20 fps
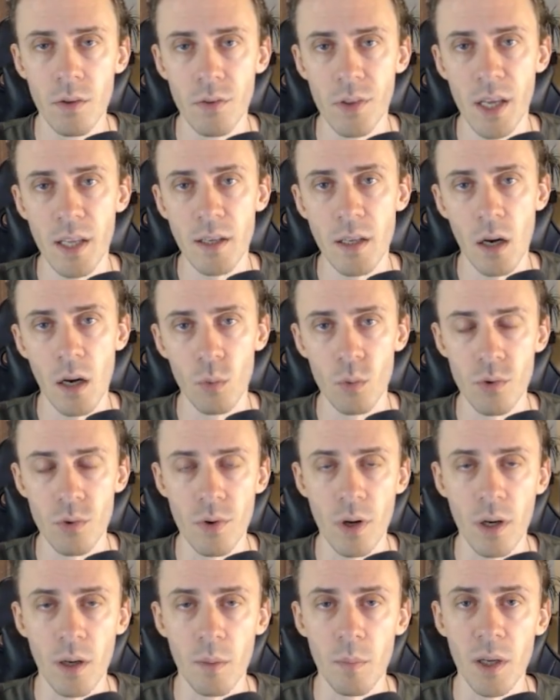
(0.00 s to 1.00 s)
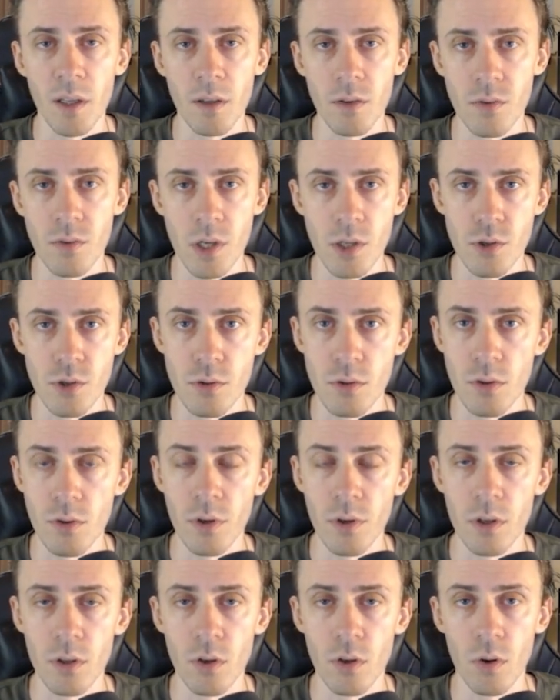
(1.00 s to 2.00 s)
Then I would recommend
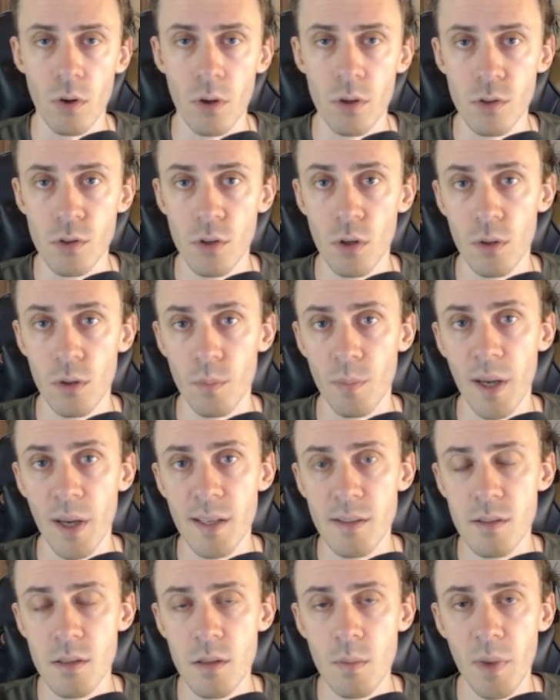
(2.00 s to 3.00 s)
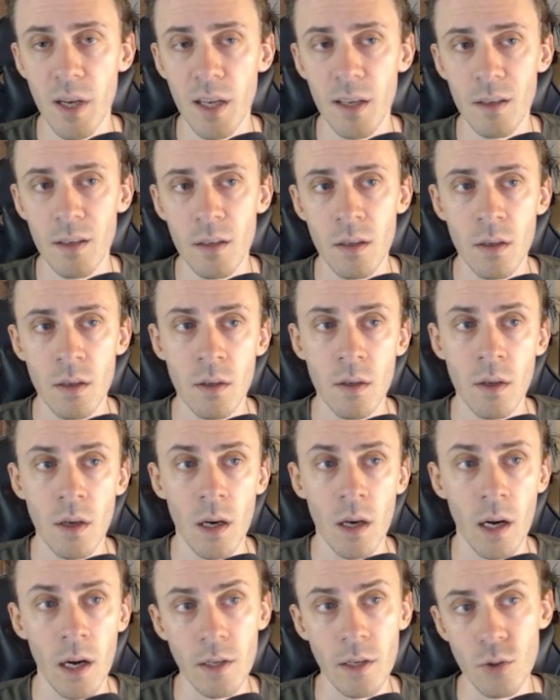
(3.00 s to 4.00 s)
registering your .base domain.
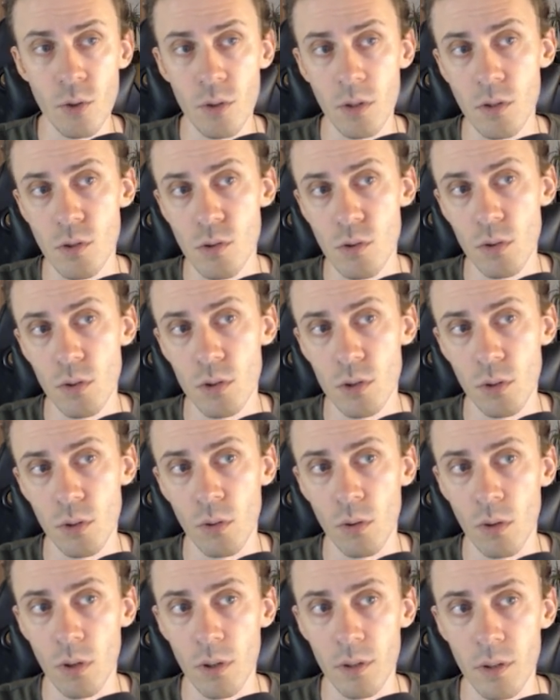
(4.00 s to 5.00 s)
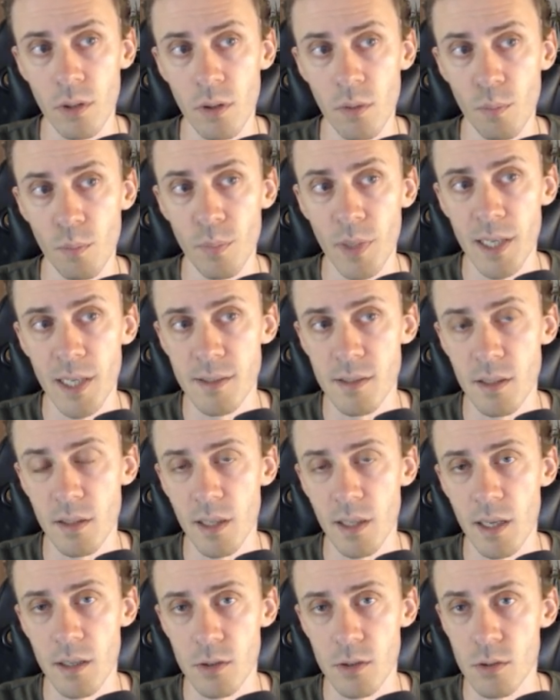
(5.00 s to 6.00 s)
You can do it on
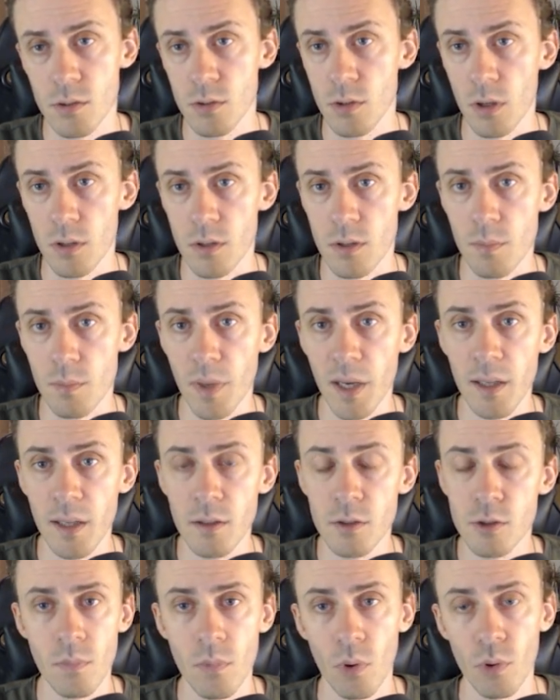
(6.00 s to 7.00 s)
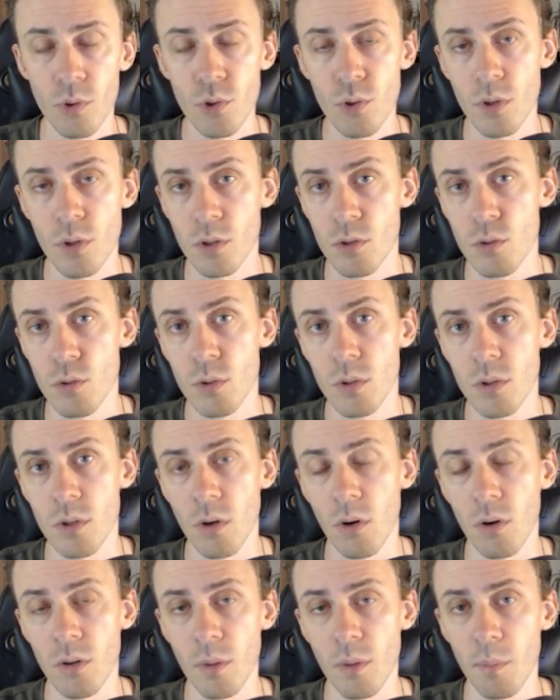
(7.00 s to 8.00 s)
baseNS.domains, or you can do it
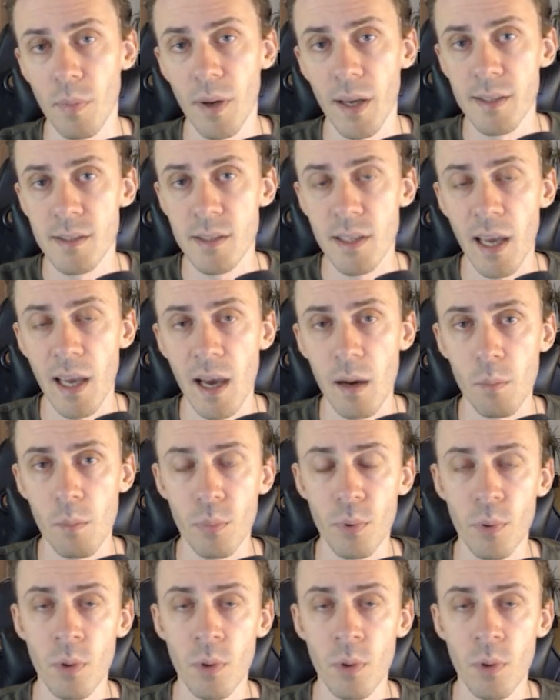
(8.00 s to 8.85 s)
on the Basecamp.